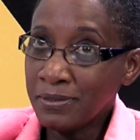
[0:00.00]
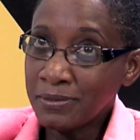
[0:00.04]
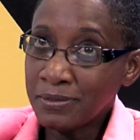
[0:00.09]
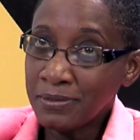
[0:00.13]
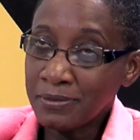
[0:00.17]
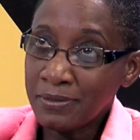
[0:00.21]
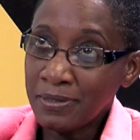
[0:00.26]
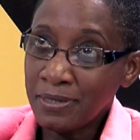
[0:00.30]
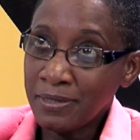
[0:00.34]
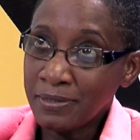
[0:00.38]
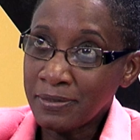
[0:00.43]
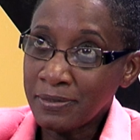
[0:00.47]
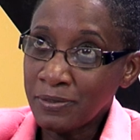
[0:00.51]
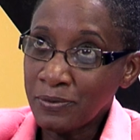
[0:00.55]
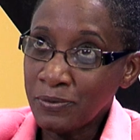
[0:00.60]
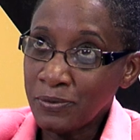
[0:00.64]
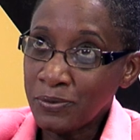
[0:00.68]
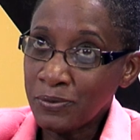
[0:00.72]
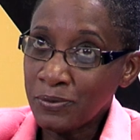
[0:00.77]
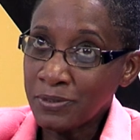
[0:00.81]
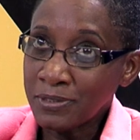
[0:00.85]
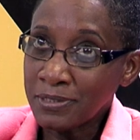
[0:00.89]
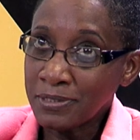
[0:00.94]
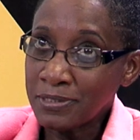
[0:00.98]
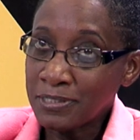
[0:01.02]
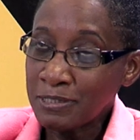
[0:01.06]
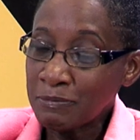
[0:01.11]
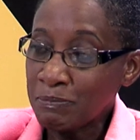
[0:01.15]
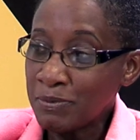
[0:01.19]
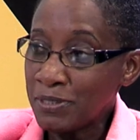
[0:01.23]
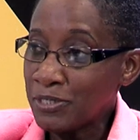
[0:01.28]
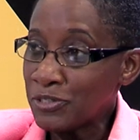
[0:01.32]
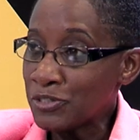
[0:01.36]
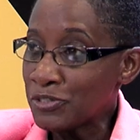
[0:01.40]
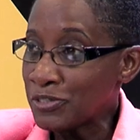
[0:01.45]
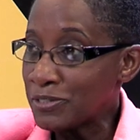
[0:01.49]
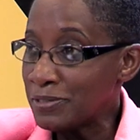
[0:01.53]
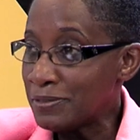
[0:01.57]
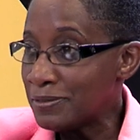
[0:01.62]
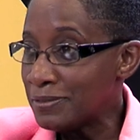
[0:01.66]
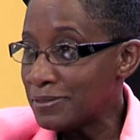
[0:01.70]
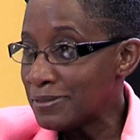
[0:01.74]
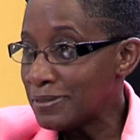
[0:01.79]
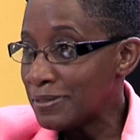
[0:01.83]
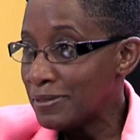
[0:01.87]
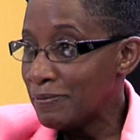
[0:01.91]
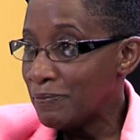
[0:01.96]
Is it that they're not as
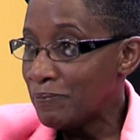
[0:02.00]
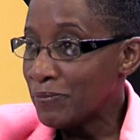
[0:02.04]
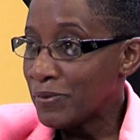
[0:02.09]
patient?